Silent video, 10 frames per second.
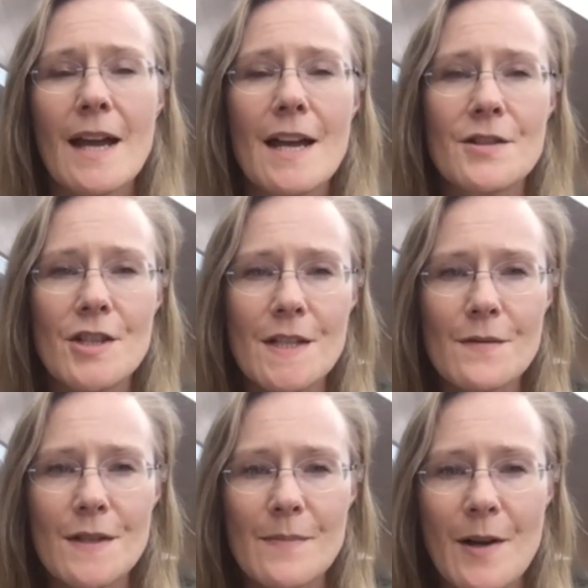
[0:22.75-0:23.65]
and
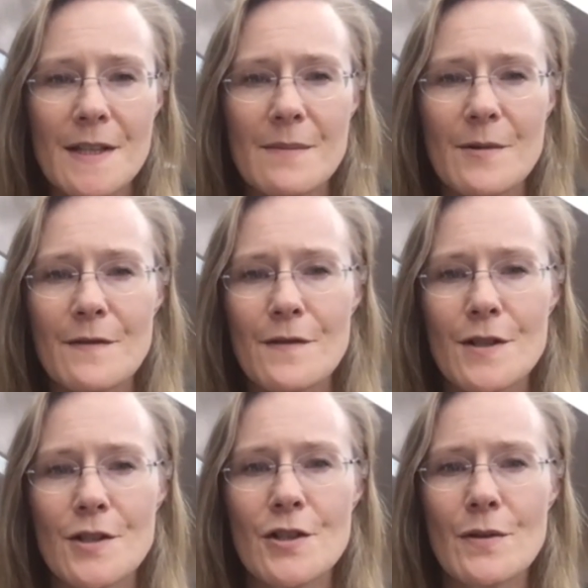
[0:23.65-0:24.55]
she's responsible for
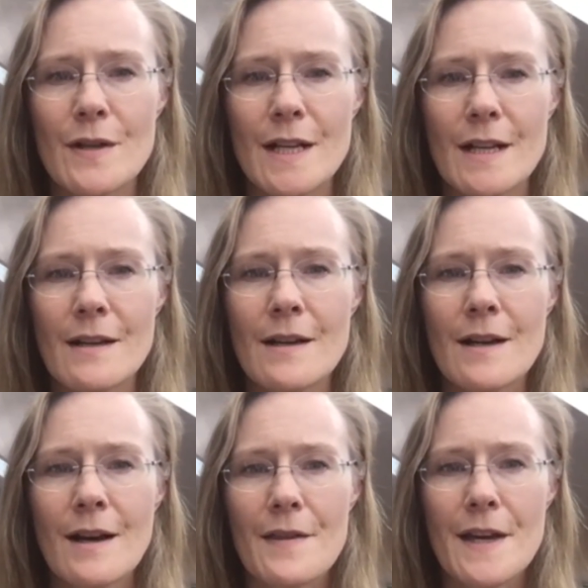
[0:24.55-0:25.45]
ensuring
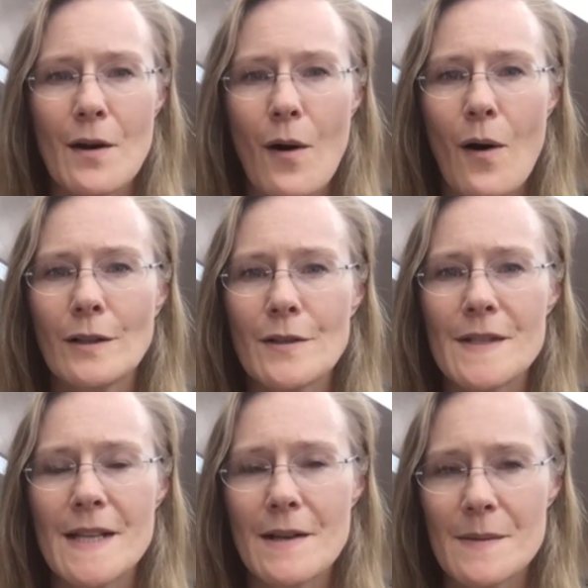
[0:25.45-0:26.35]
that all new
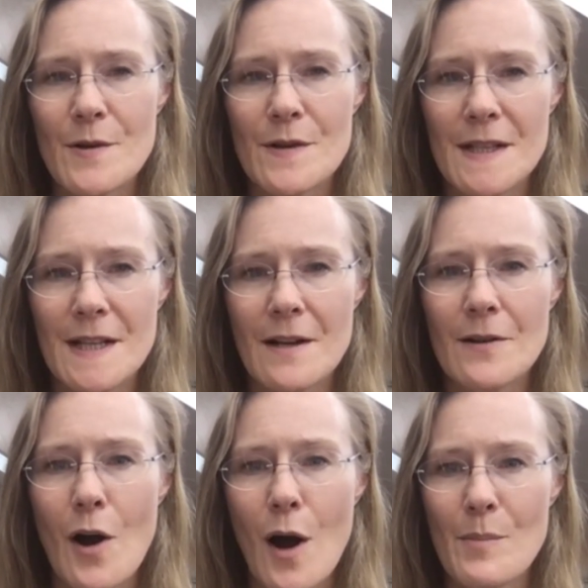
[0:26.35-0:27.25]
sales personnel
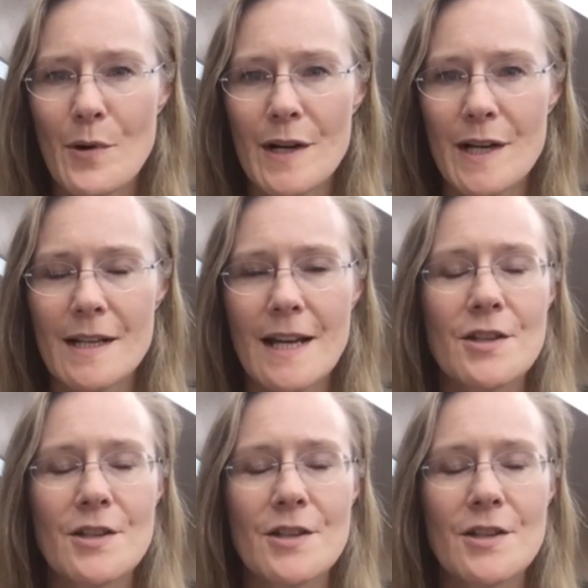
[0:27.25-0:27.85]
are onboarded,